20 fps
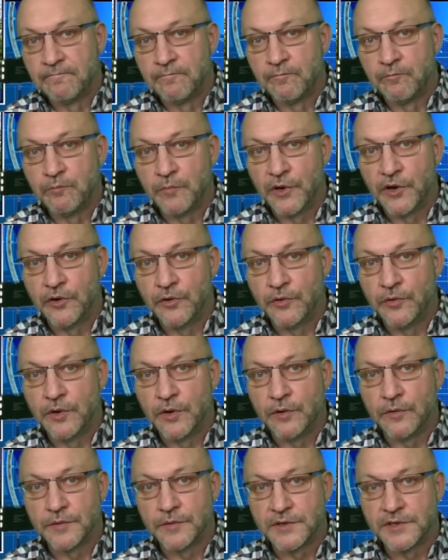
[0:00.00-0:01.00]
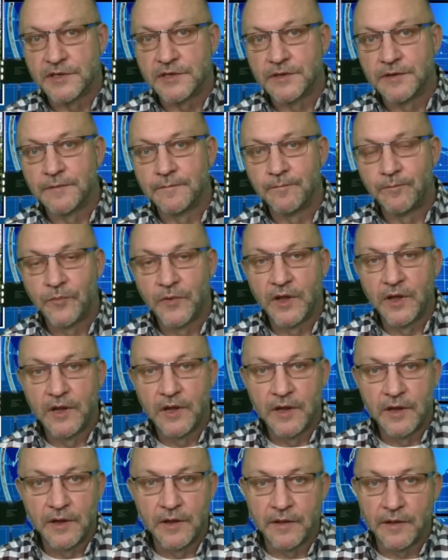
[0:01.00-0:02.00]
but who knows?
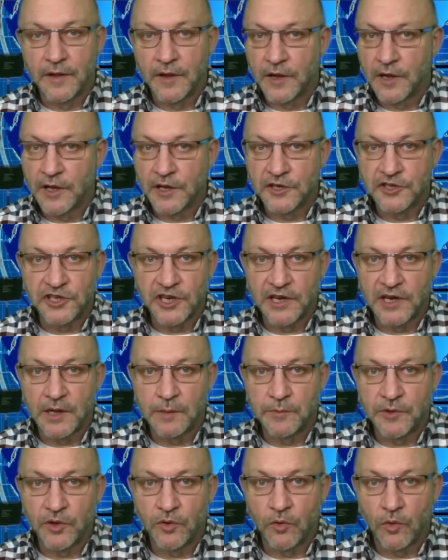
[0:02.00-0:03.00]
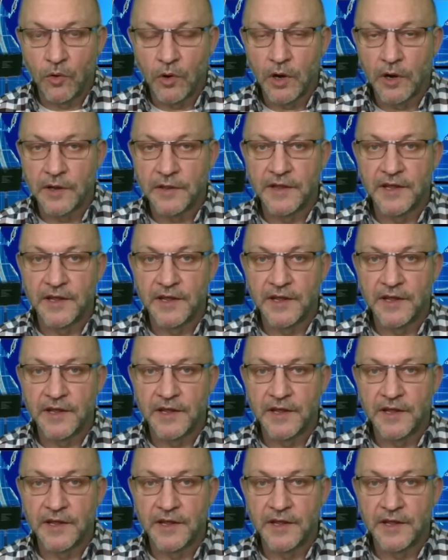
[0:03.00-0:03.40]
JW.org,